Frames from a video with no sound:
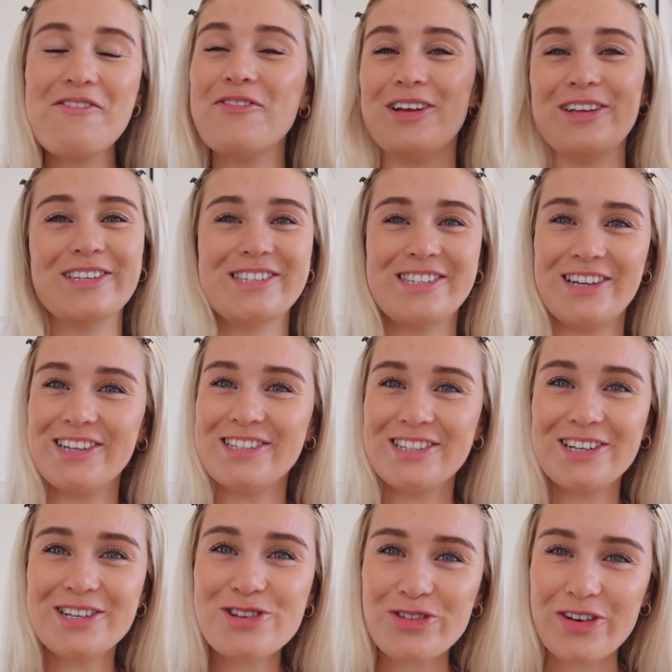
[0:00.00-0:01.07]
It feels so
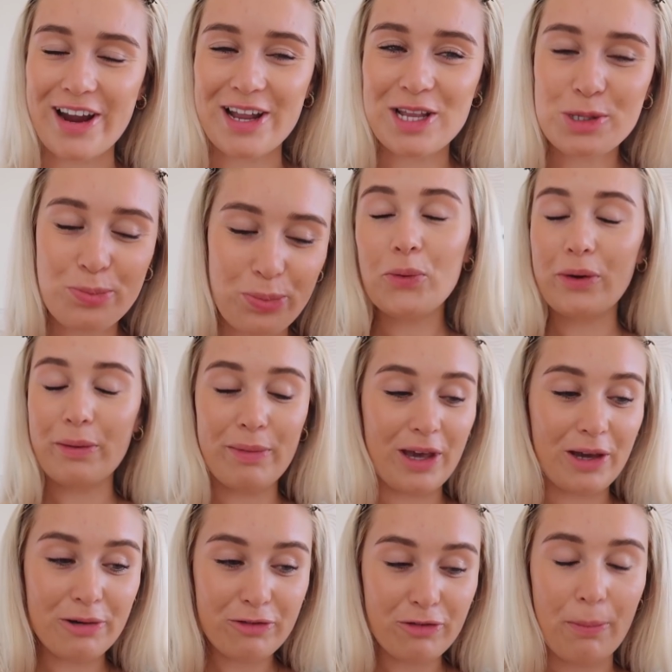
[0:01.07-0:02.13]
strange. But we
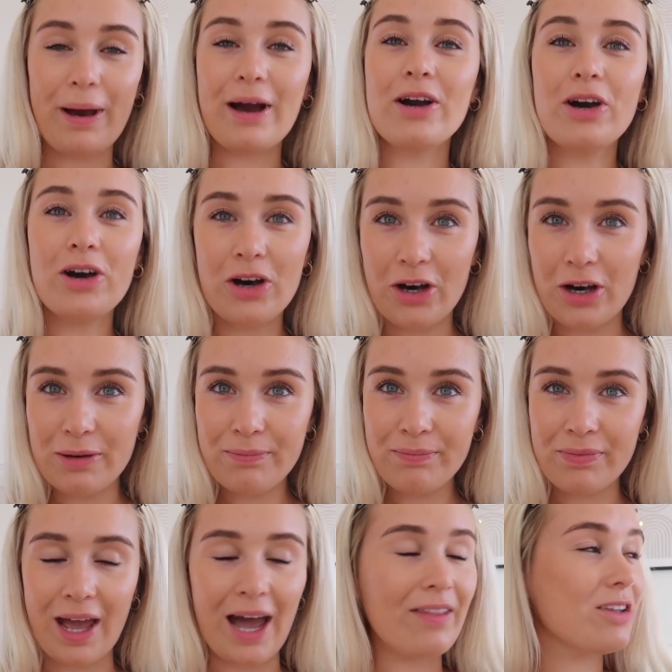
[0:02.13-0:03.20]
move, we're back at home
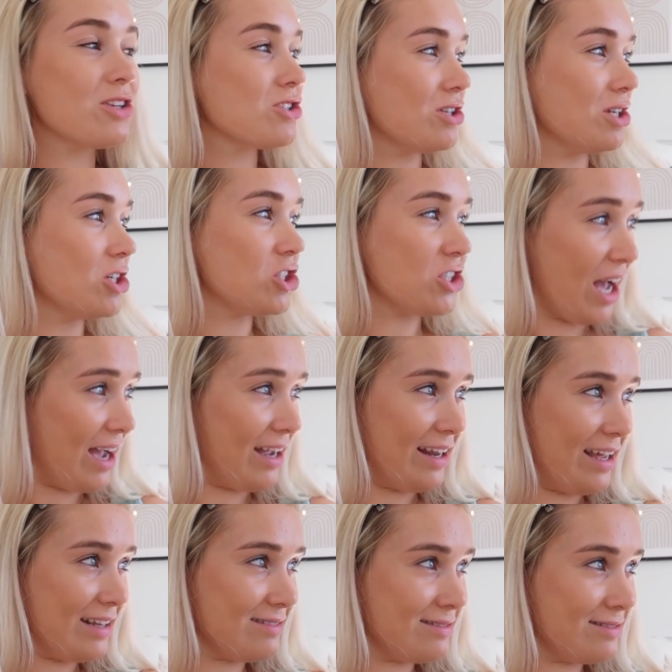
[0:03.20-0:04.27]
and the sun is
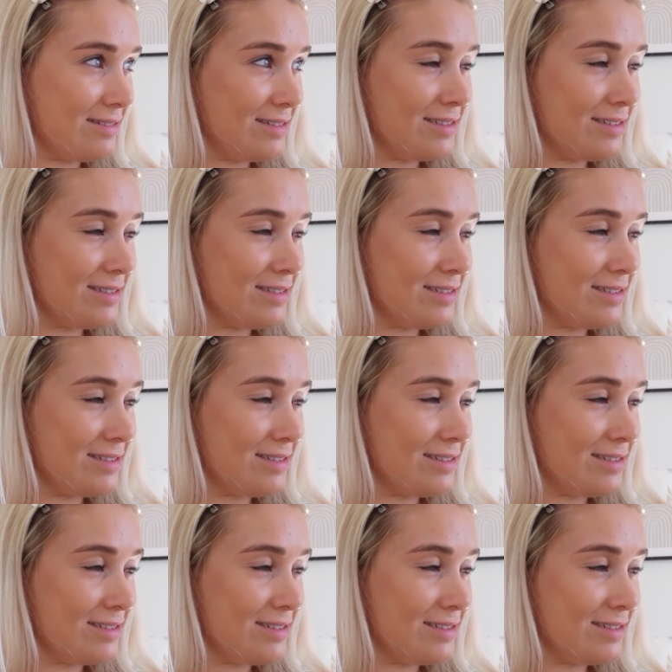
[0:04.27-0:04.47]
shining.